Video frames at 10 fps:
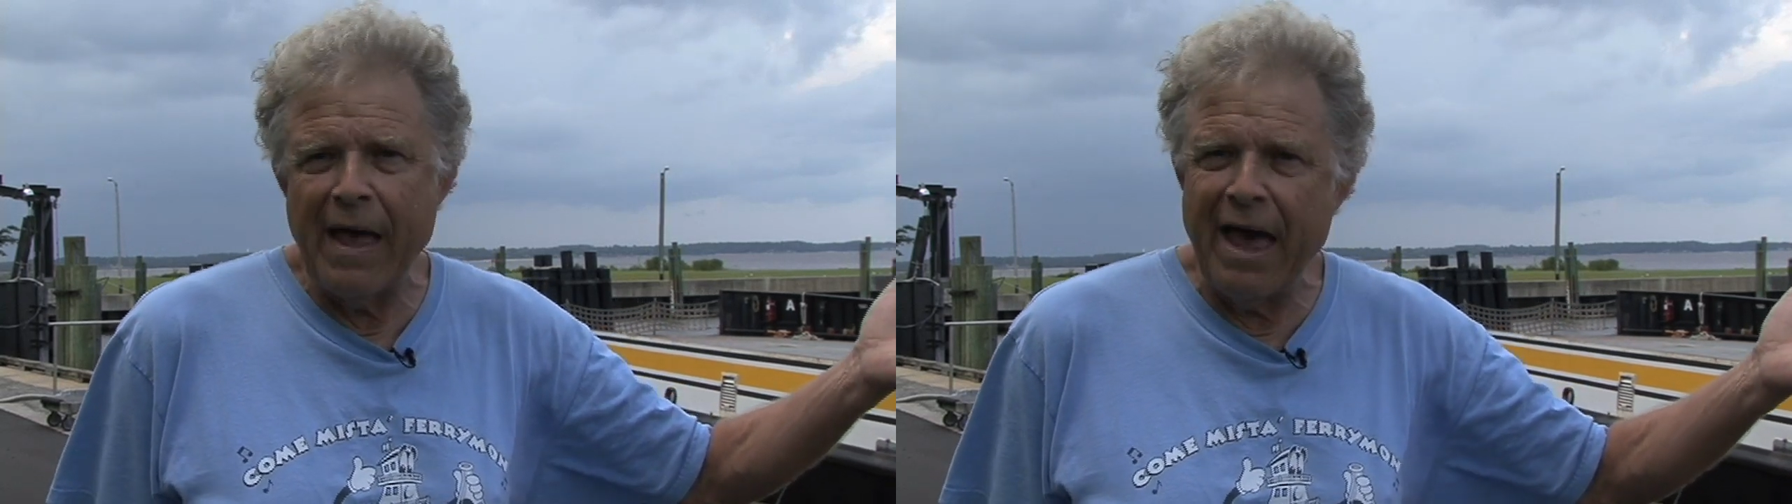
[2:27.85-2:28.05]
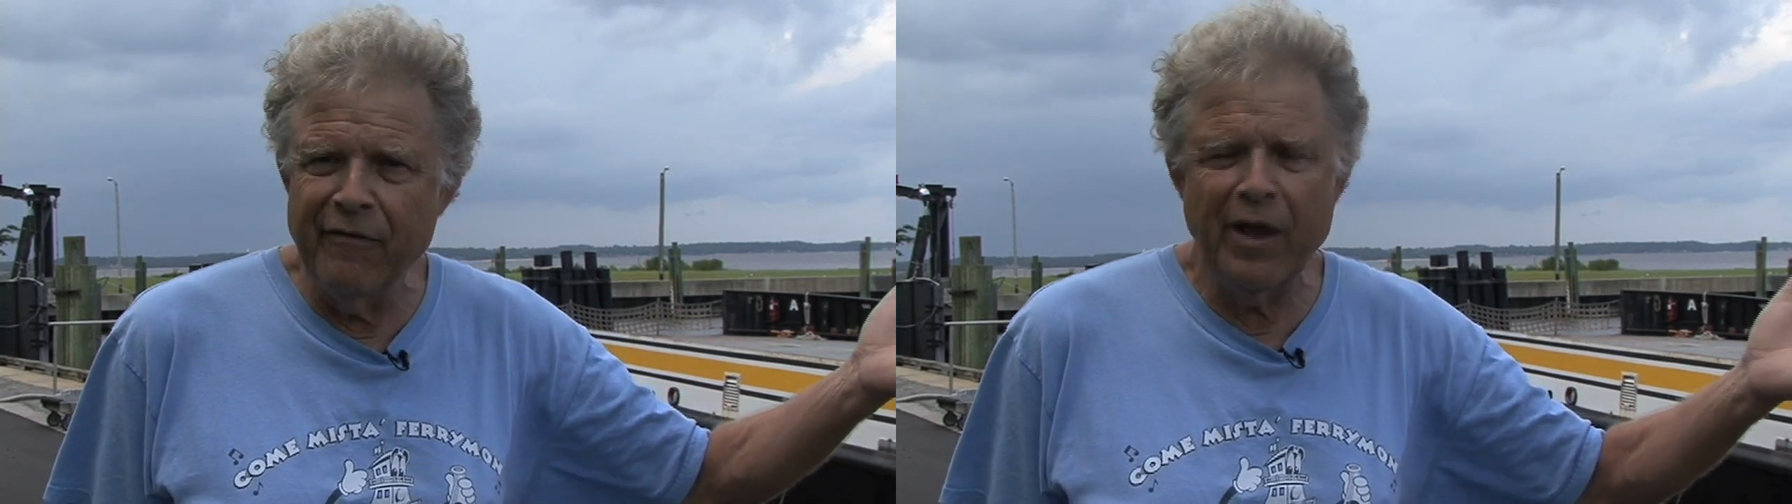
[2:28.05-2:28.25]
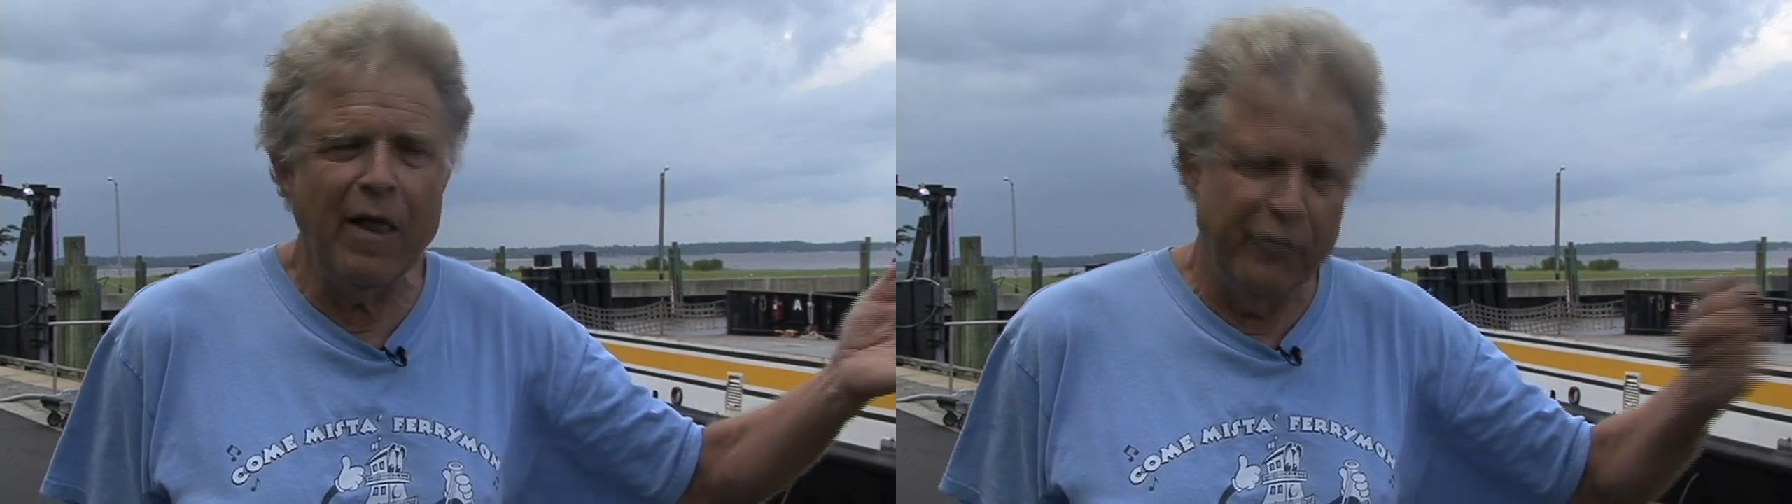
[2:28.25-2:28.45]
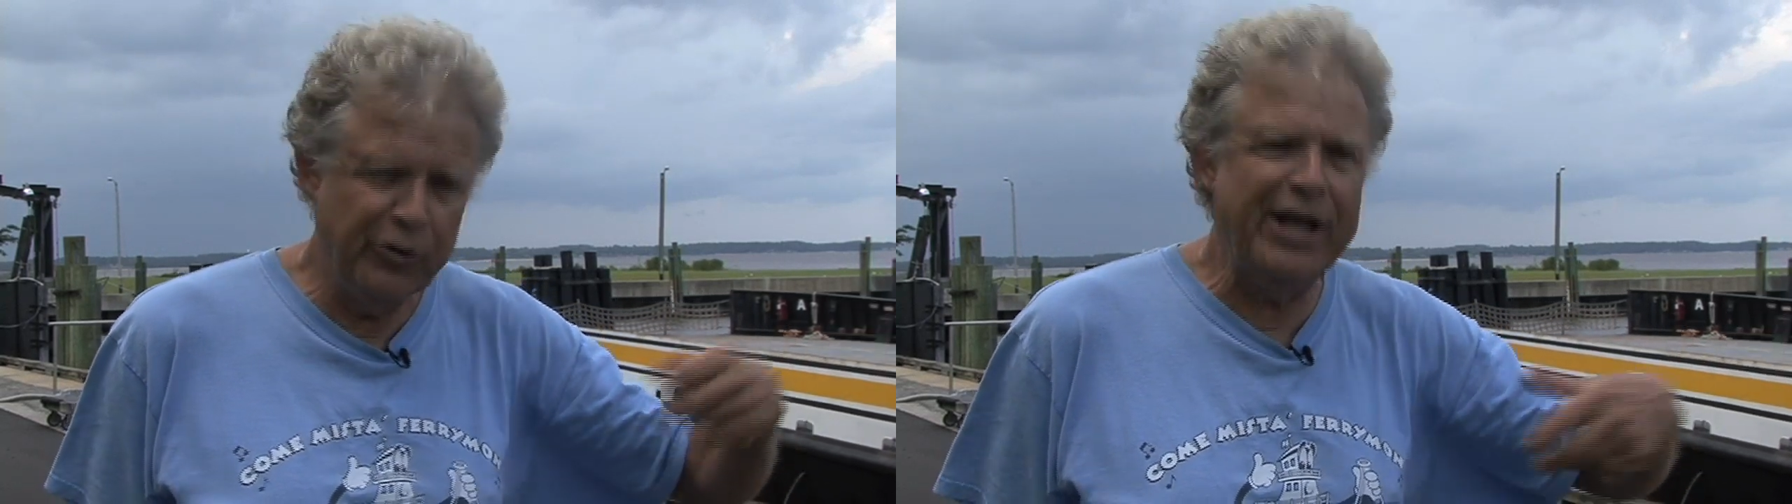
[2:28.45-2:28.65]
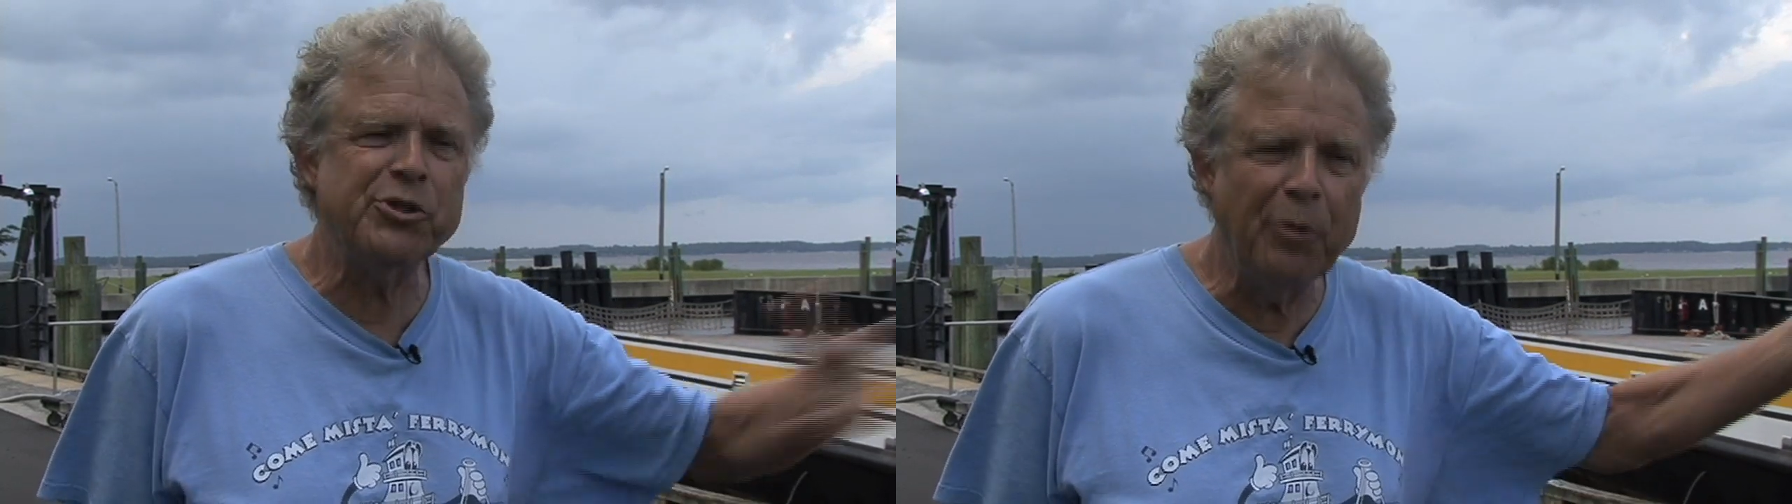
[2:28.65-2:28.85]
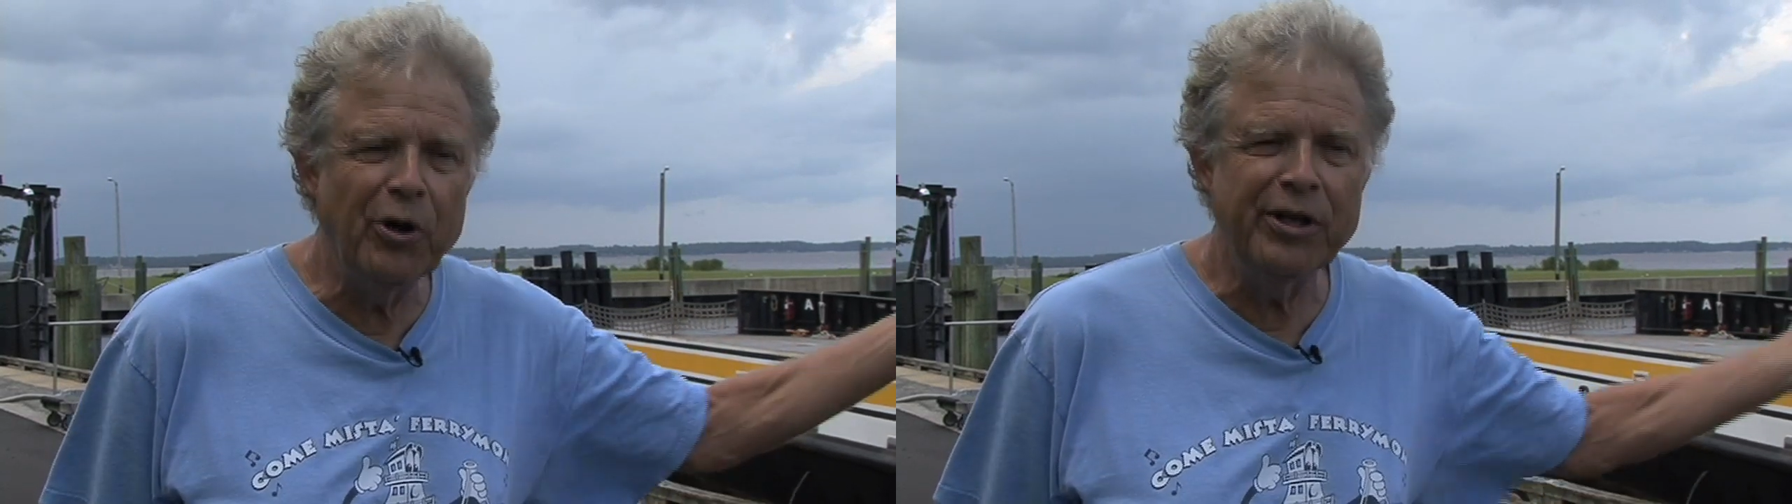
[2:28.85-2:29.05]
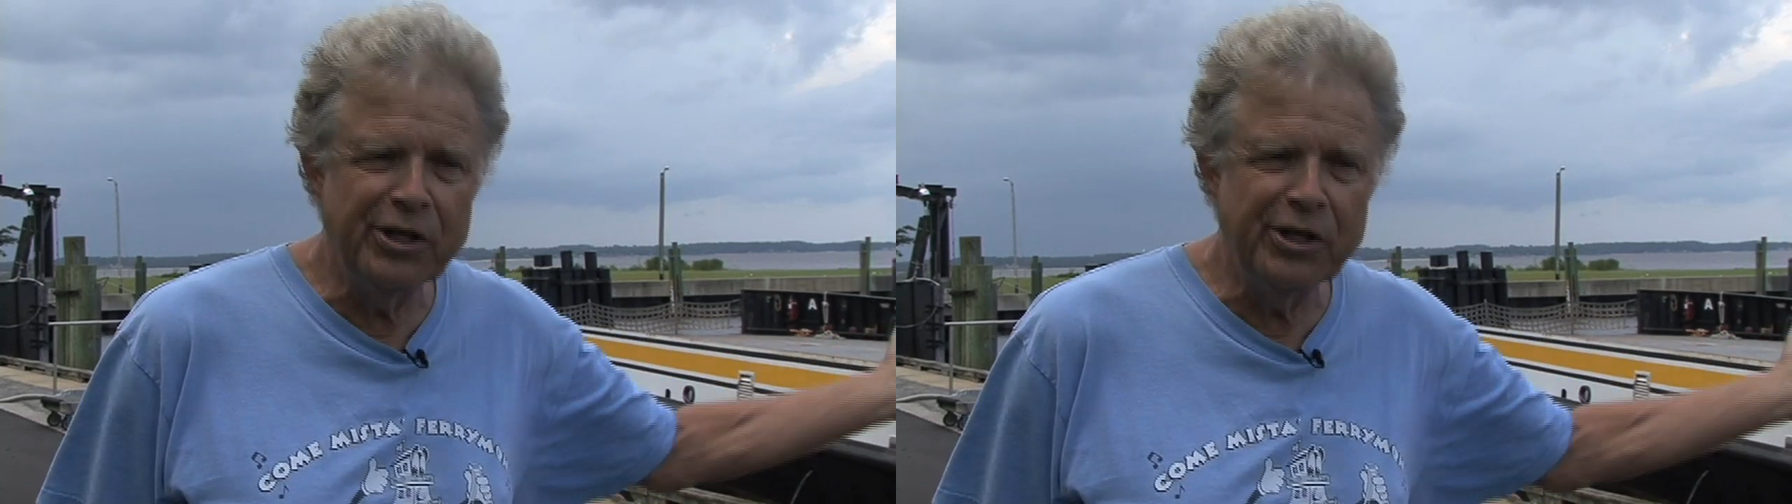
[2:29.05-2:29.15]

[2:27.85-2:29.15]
having uh, transporting